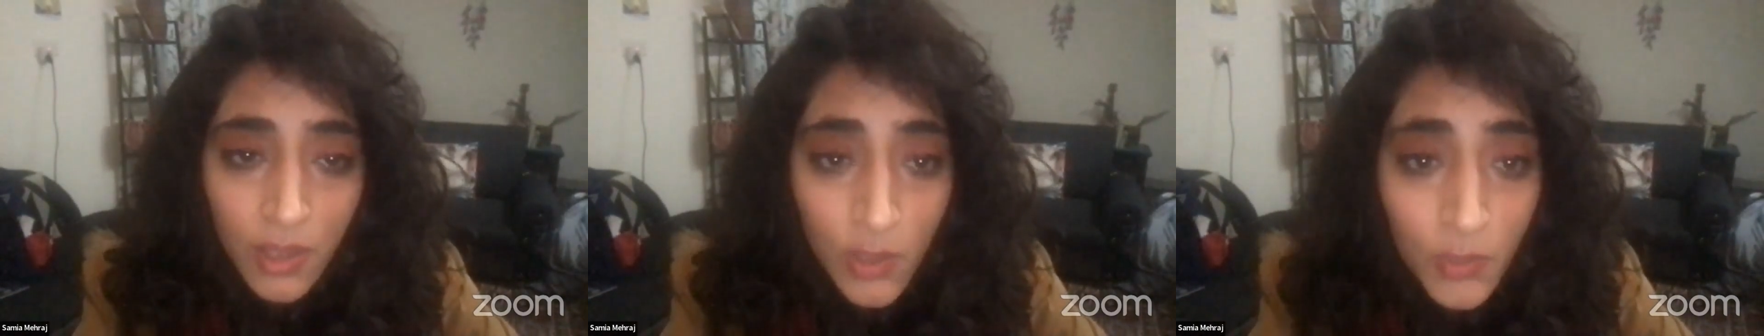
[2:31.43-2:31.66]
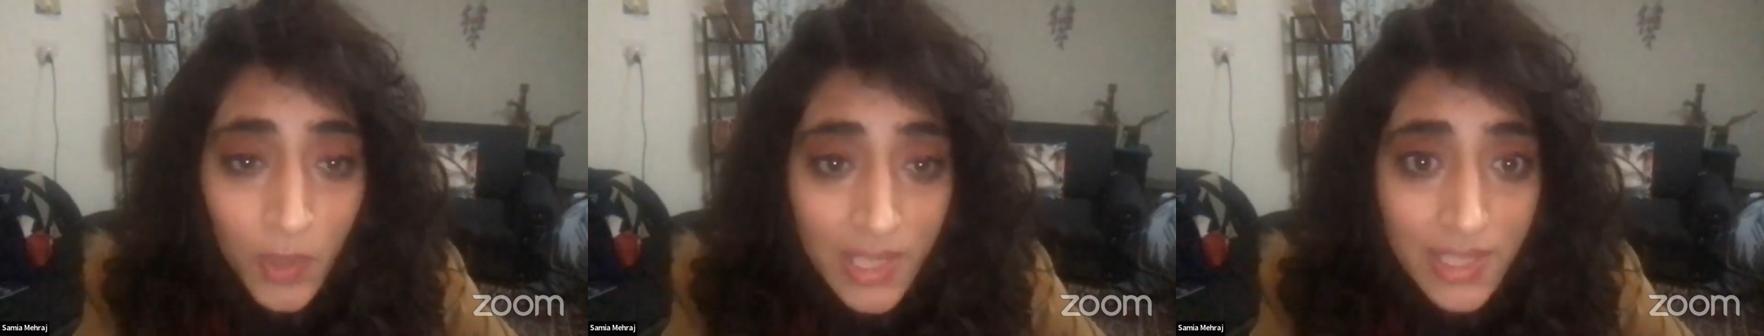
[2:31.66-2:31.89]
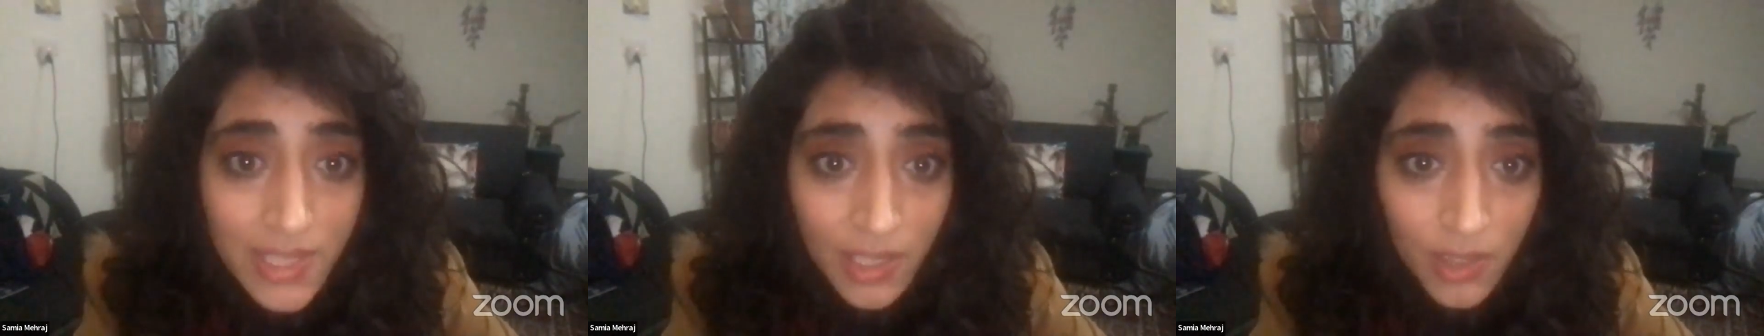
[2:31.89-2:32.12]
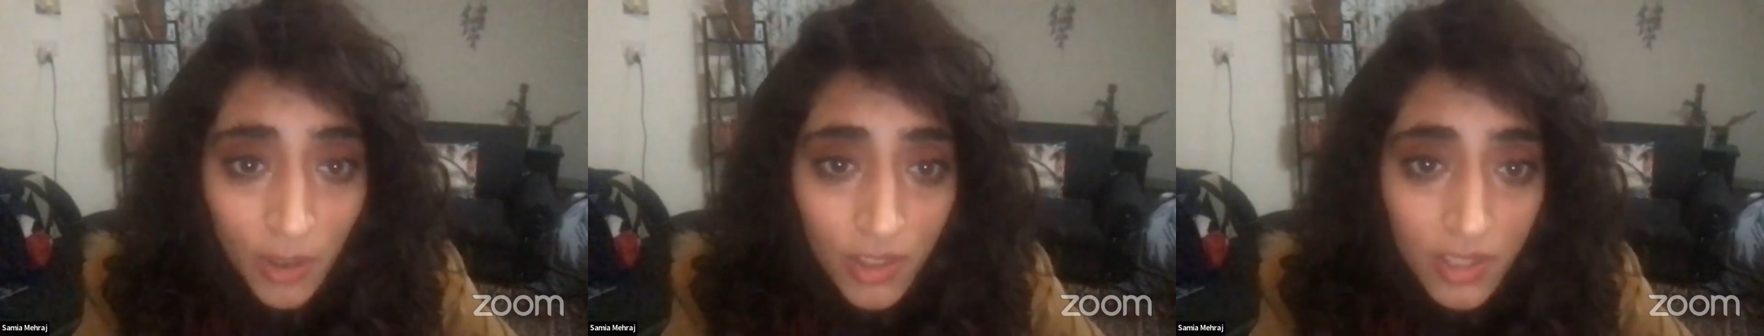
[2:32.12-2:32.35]
You must see a
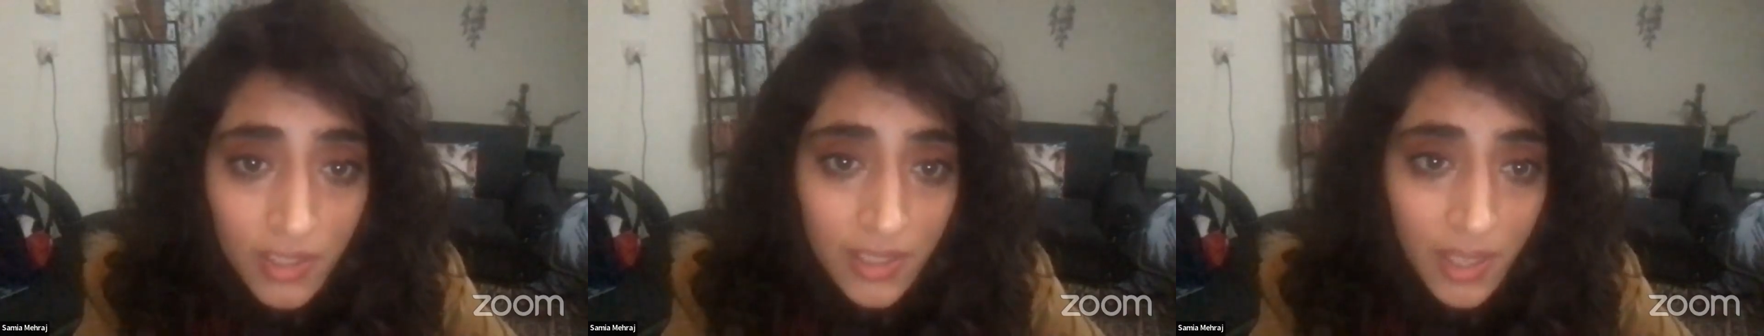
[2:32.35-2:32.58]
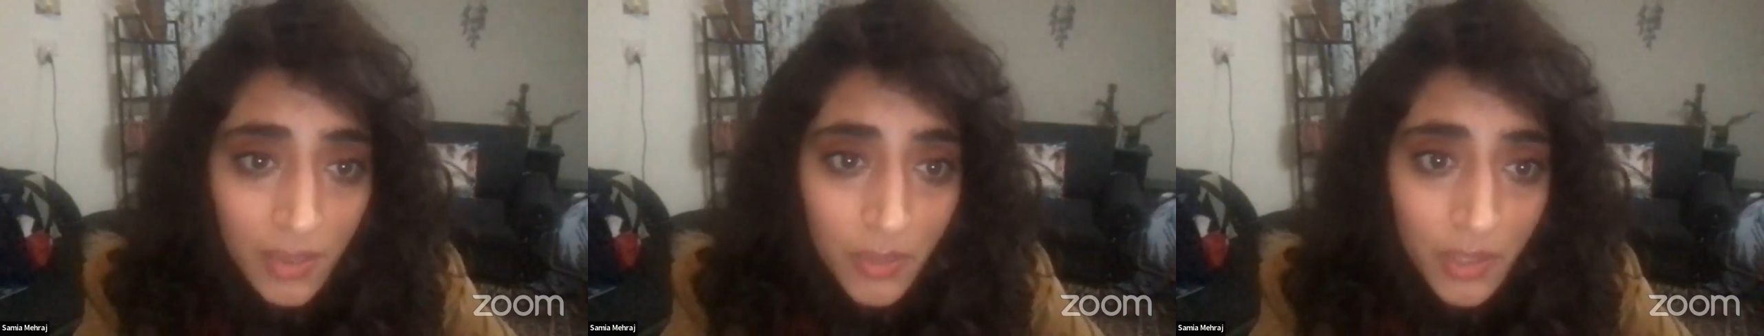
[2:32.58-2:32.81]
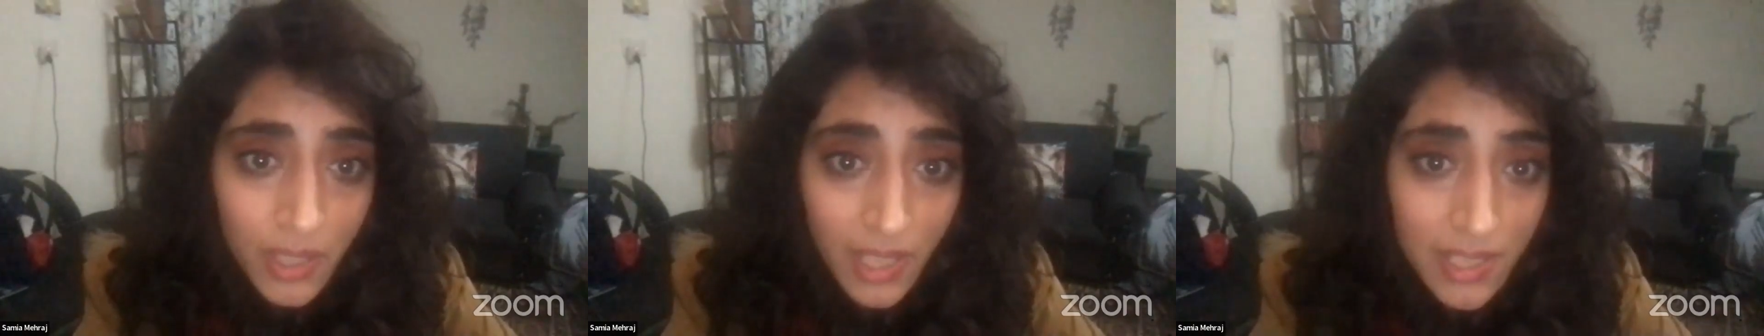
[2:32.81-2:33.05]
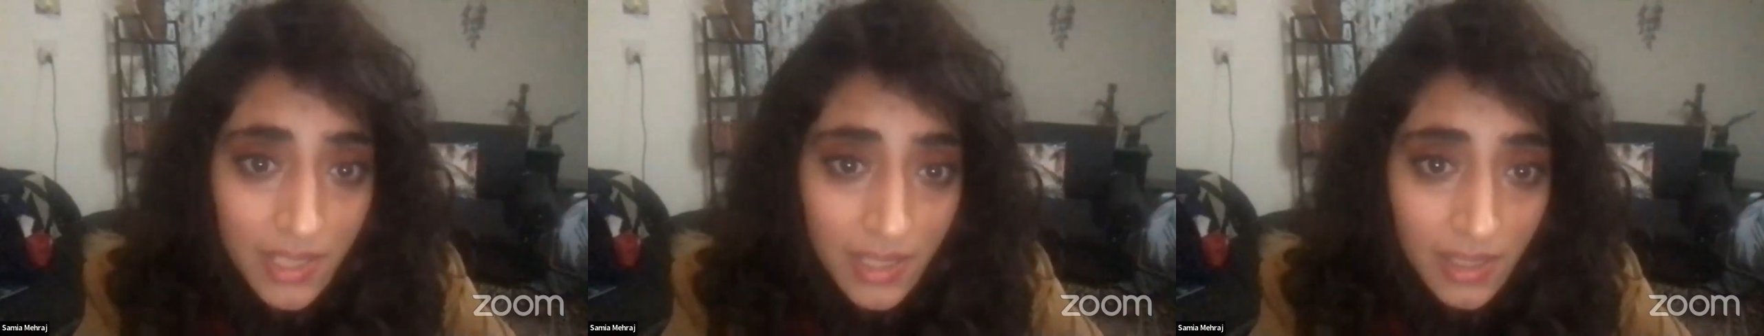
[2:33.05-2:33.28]
doctor, I
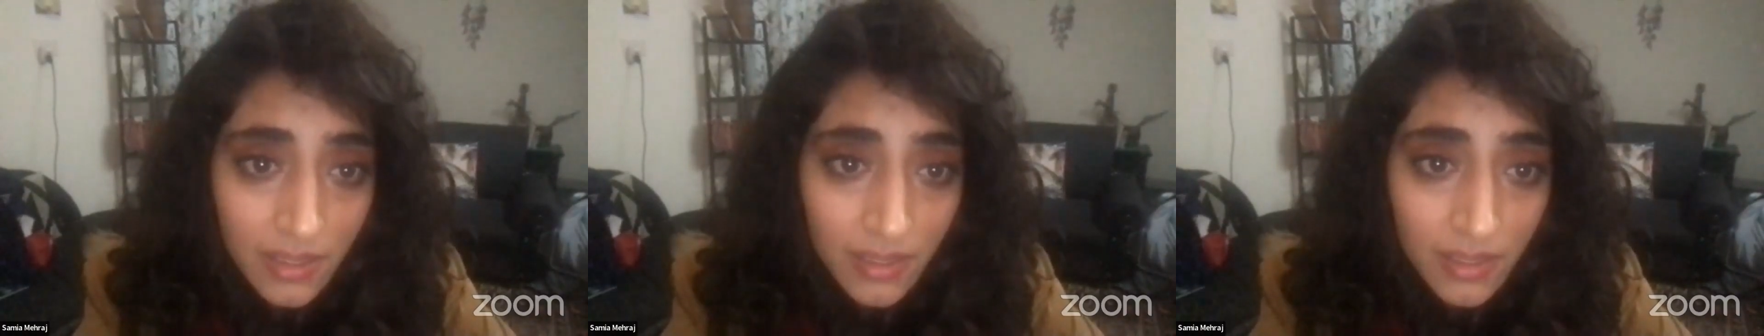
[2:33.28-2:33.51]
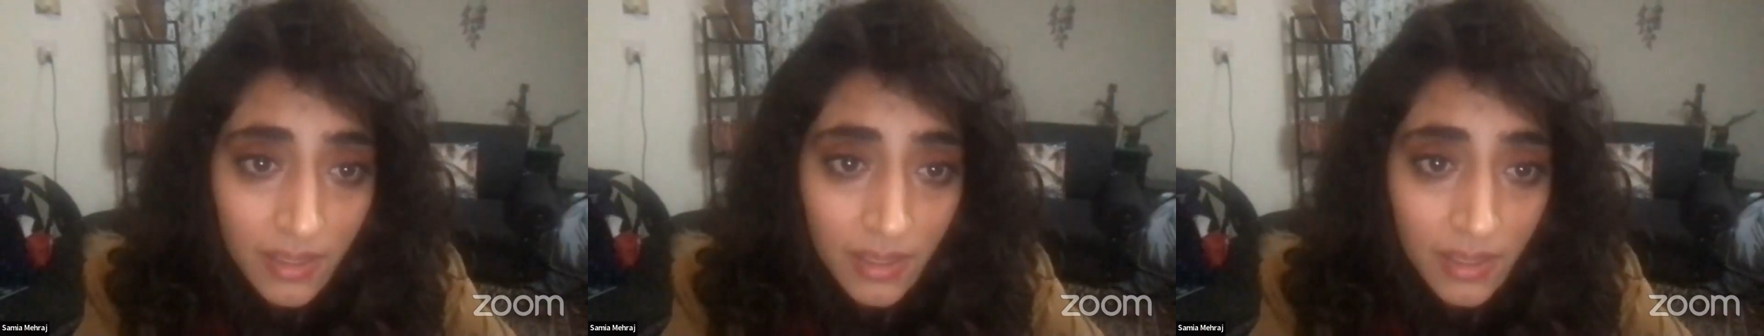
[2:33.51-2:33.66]
protested.